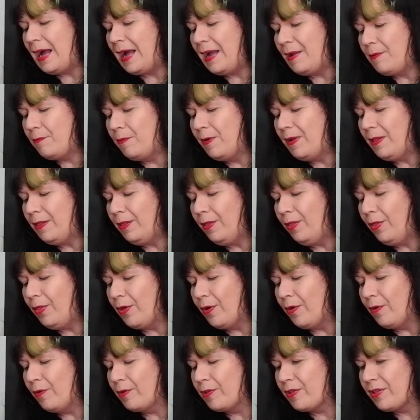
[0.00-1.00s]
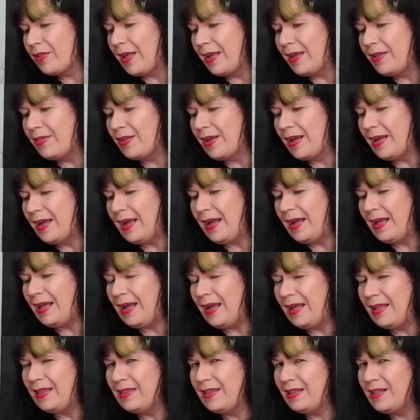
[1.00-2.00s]
I will, though, say that
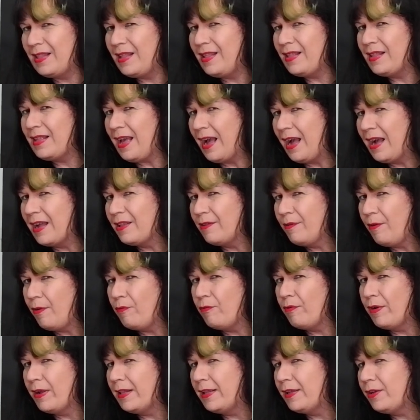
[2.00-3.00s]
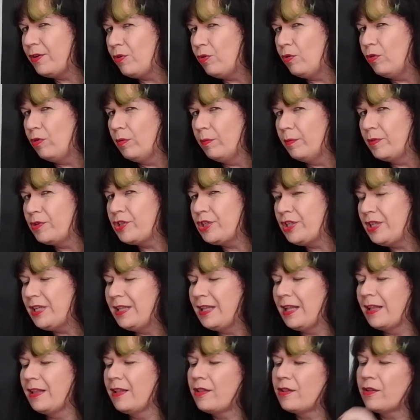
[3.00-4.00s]
this is kind of a really cool
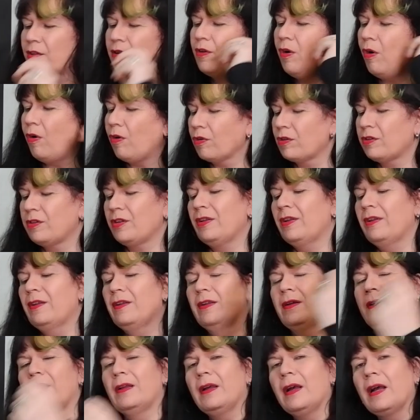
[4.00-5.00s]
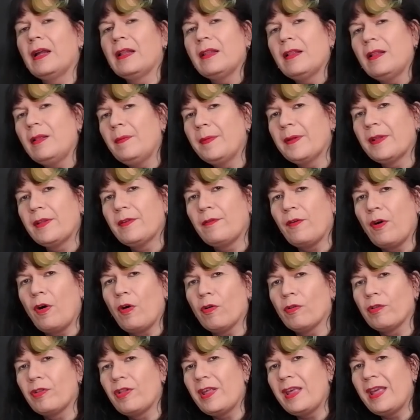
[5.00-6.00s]
machine, and it's got a little bit of
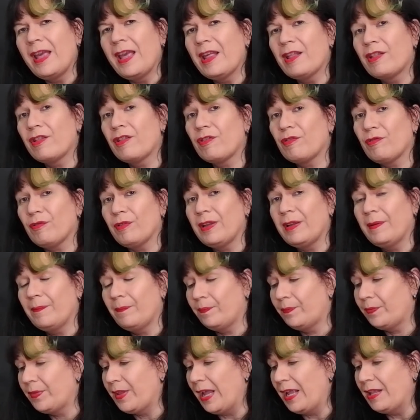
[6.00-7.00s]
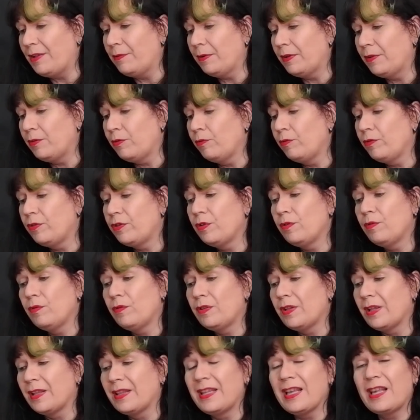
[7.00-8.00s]
Aussie history. Anyone who's
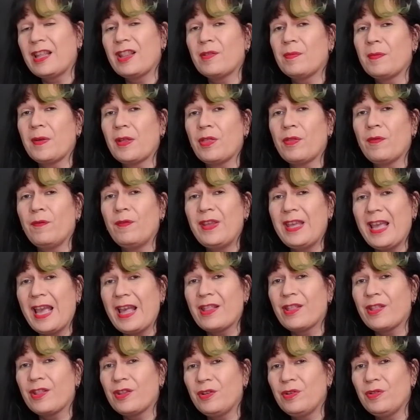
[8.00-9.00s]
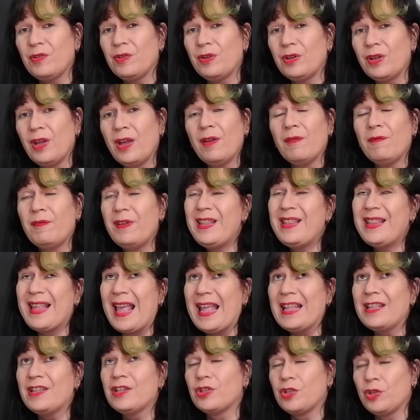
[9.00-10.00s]
used the Dick Smith
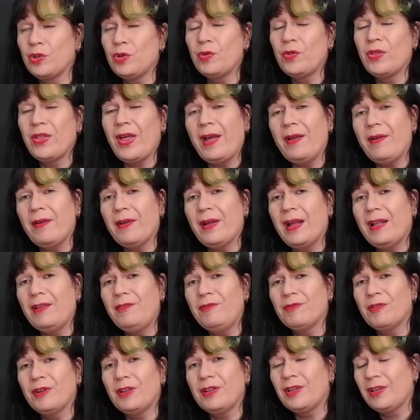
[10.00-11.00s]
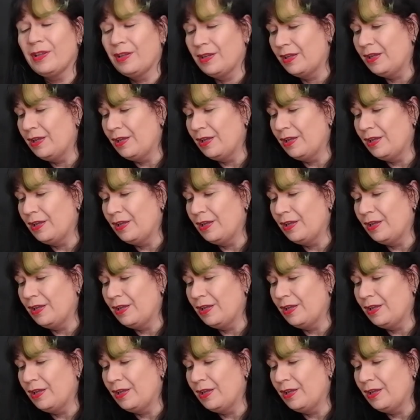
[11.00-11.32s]
VZ200